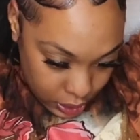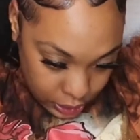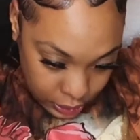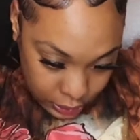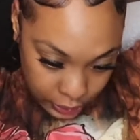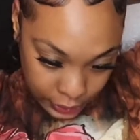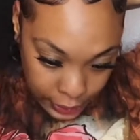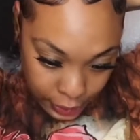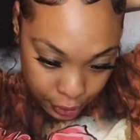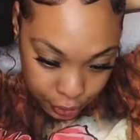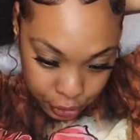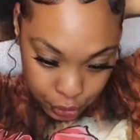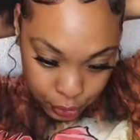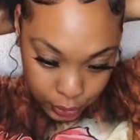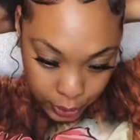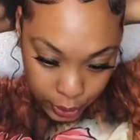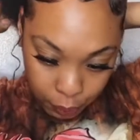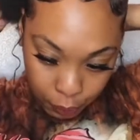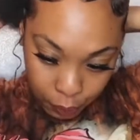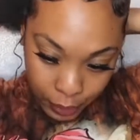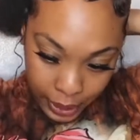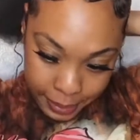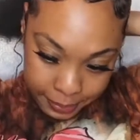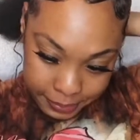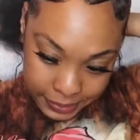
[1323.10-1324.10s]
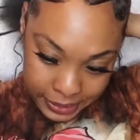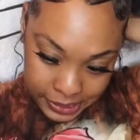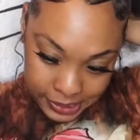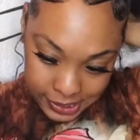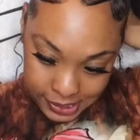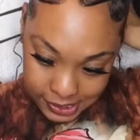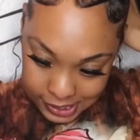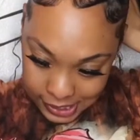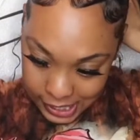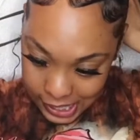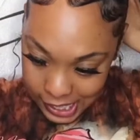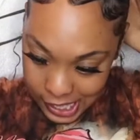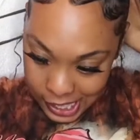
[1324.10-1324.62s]
Now you can wrap this
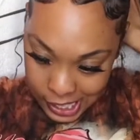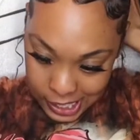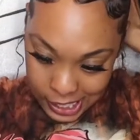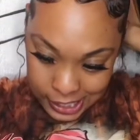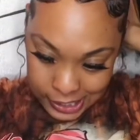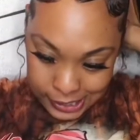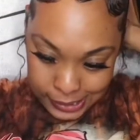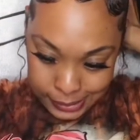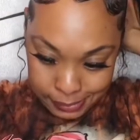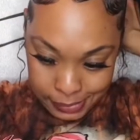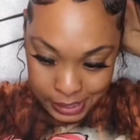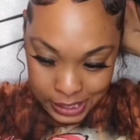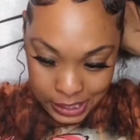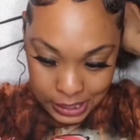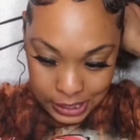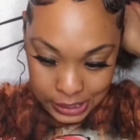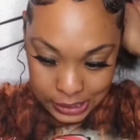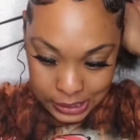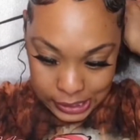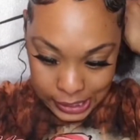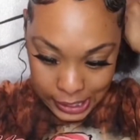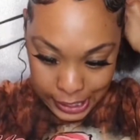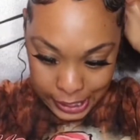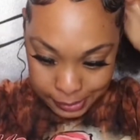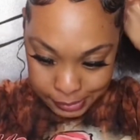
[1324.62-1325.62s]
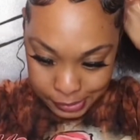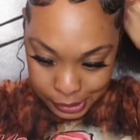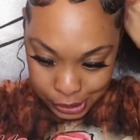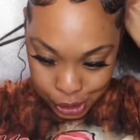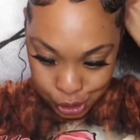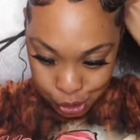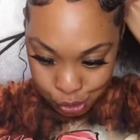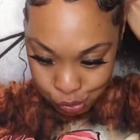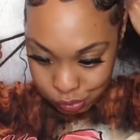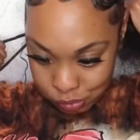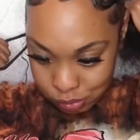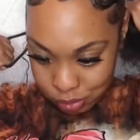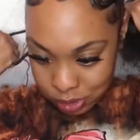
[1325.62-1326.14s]
thing as many times as
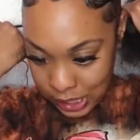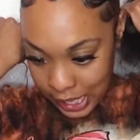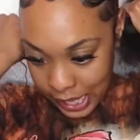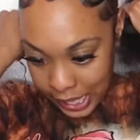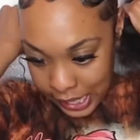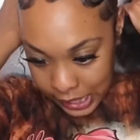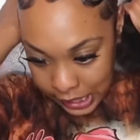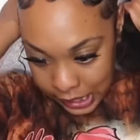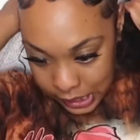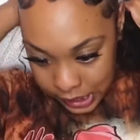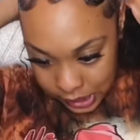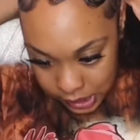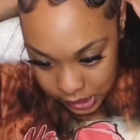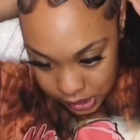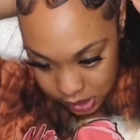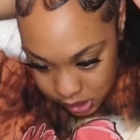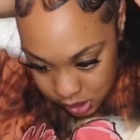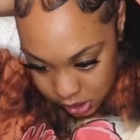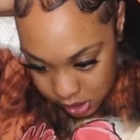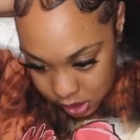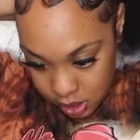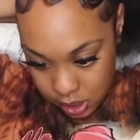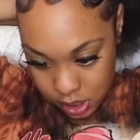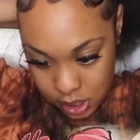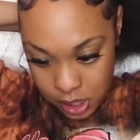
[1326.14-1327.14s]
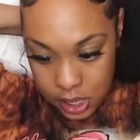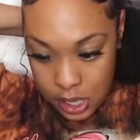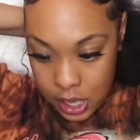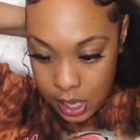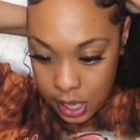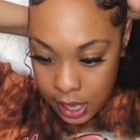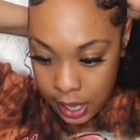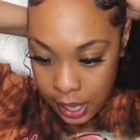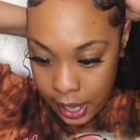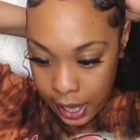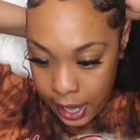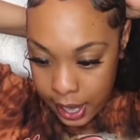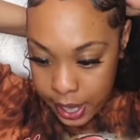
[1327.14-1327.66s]
you like.
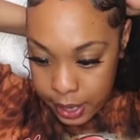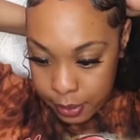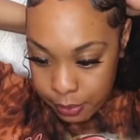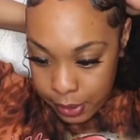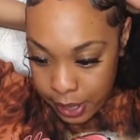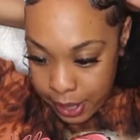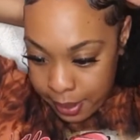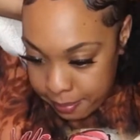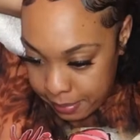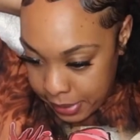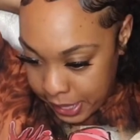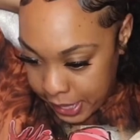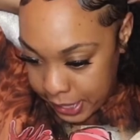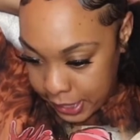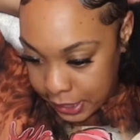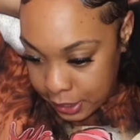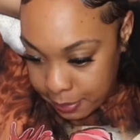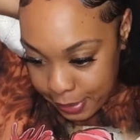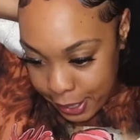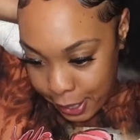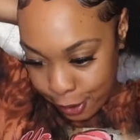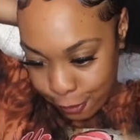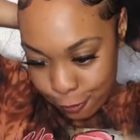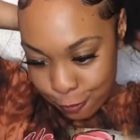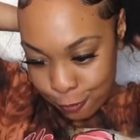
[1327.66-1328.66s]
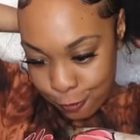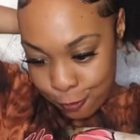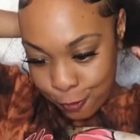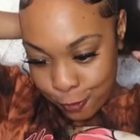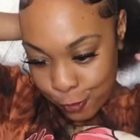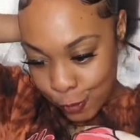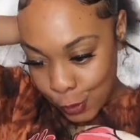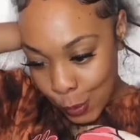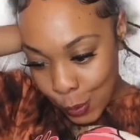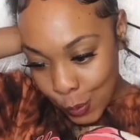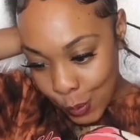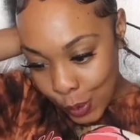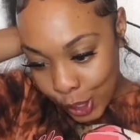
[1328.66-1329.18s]
I wrap mine about
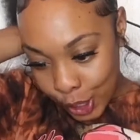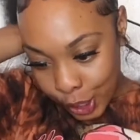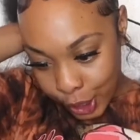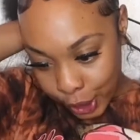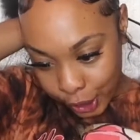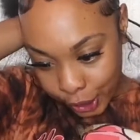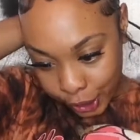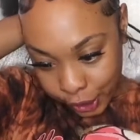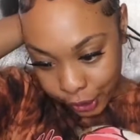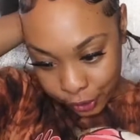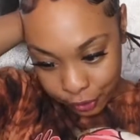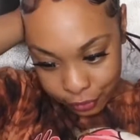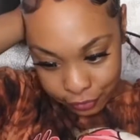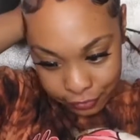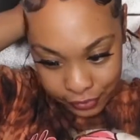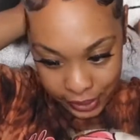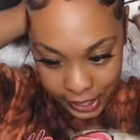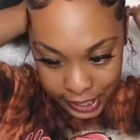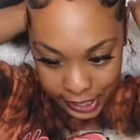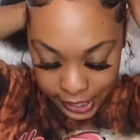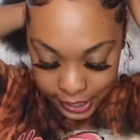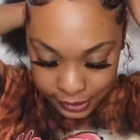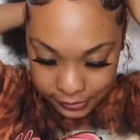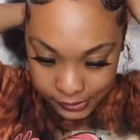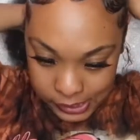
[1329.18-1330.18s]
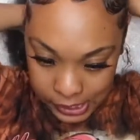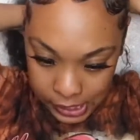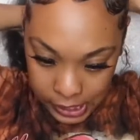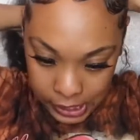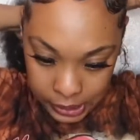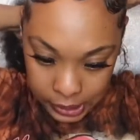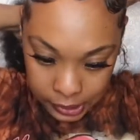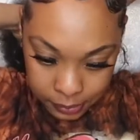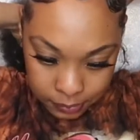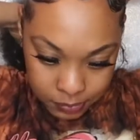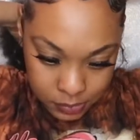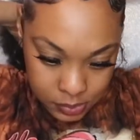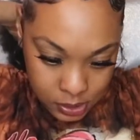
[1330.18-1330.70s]
4 or 5
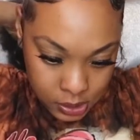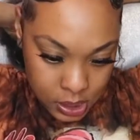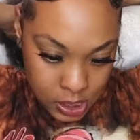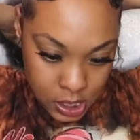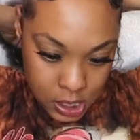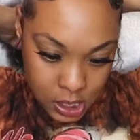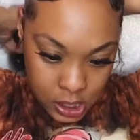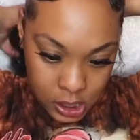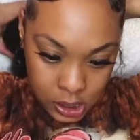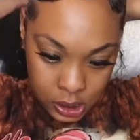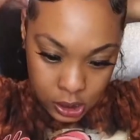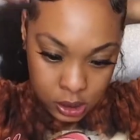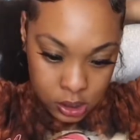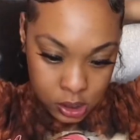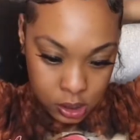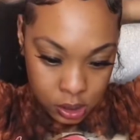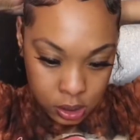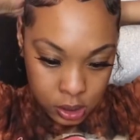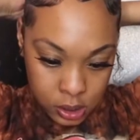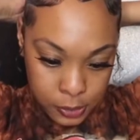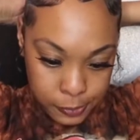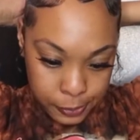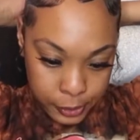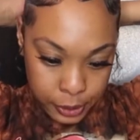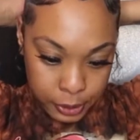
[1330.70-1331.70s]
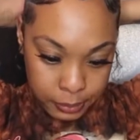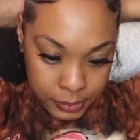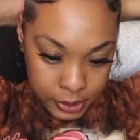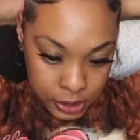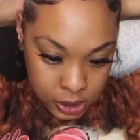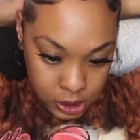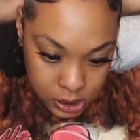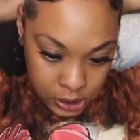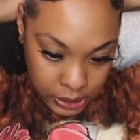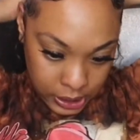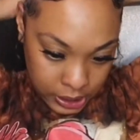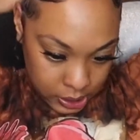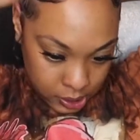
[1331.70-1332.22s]
times until it's pretty much
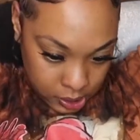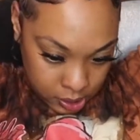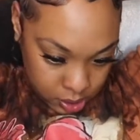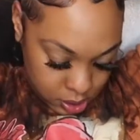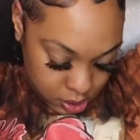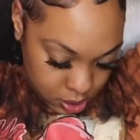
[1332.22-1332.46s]
tight.